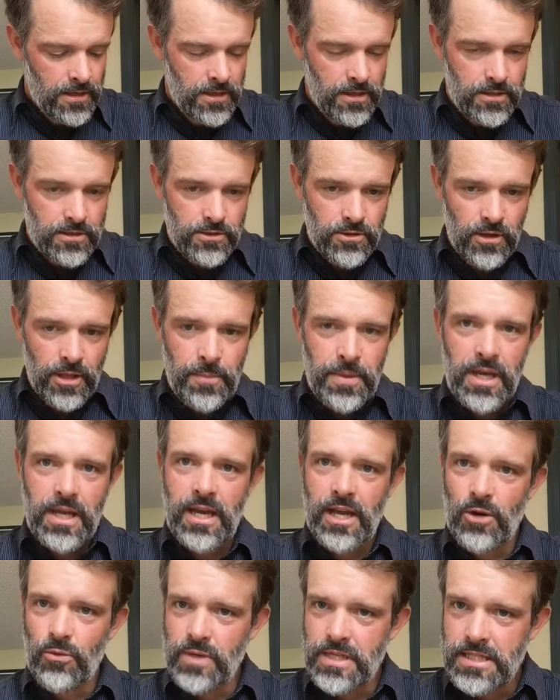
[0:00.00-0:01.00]
So let me
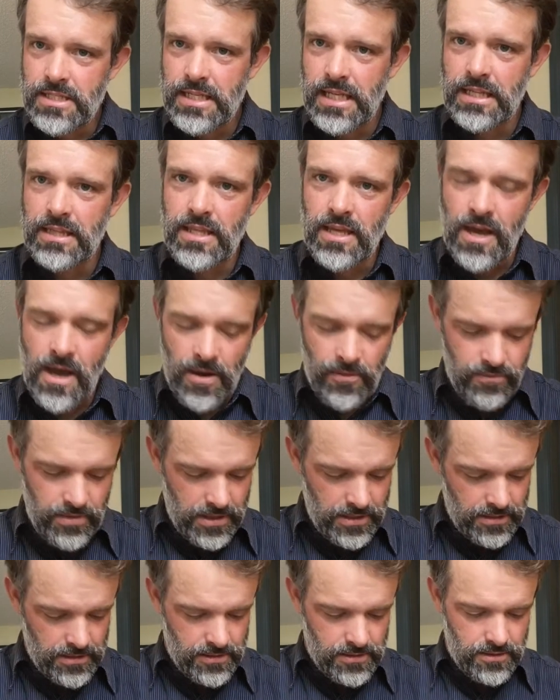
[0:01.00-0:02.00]
kind of restate the
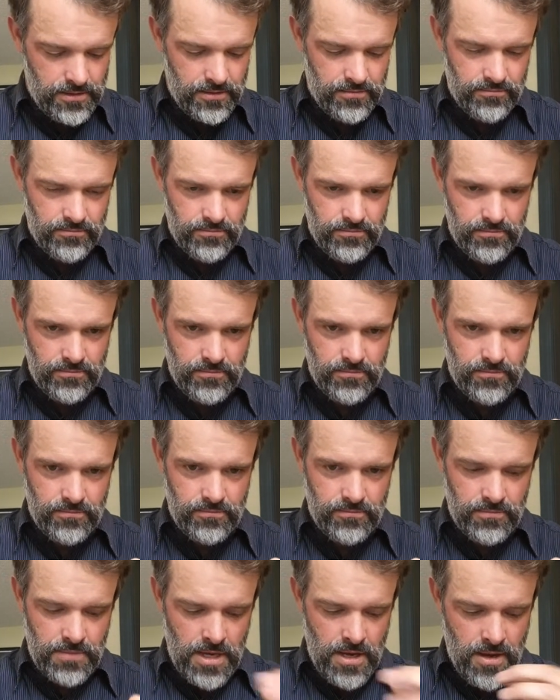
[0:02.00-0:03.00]
obvious.
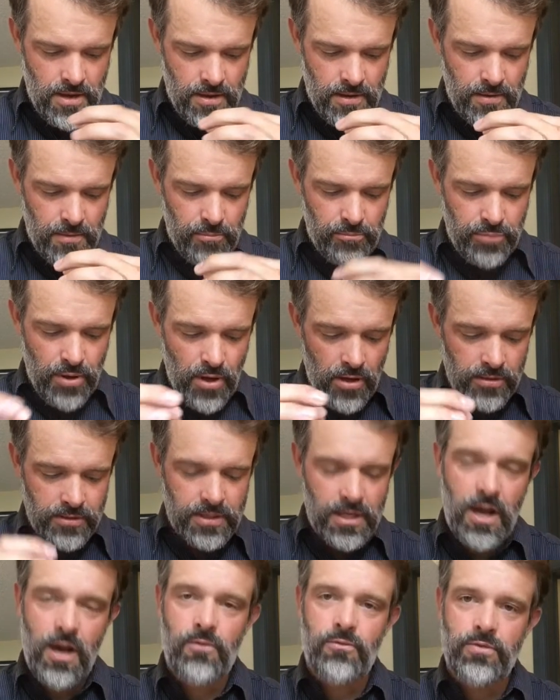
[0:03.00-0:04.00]
Paul's
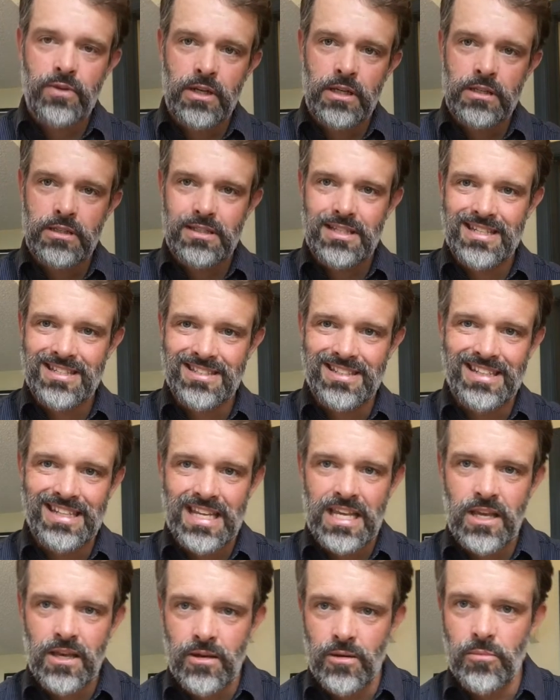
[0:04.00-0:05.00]
confidence is in
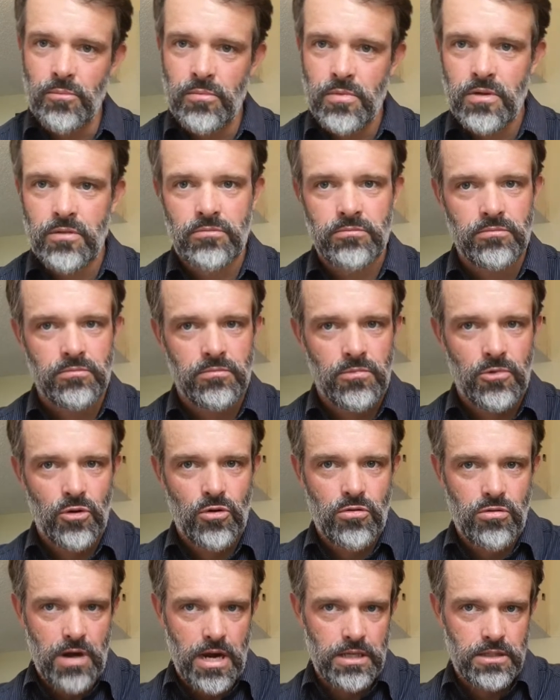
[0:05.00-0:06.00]
him,
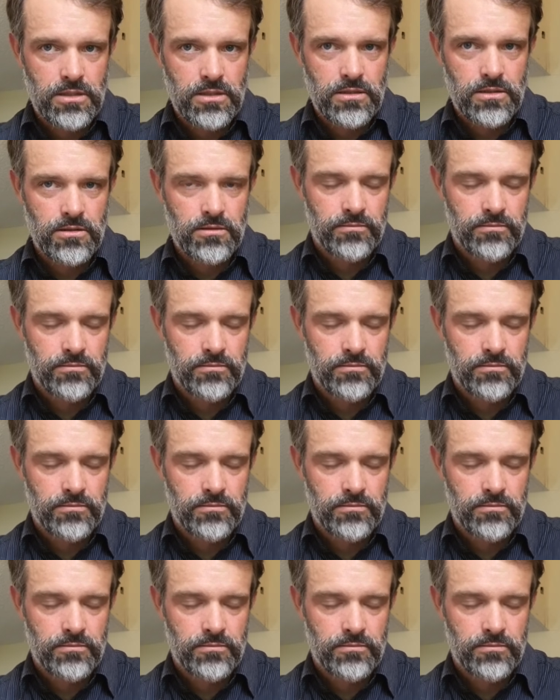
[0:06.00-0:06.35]
Christ.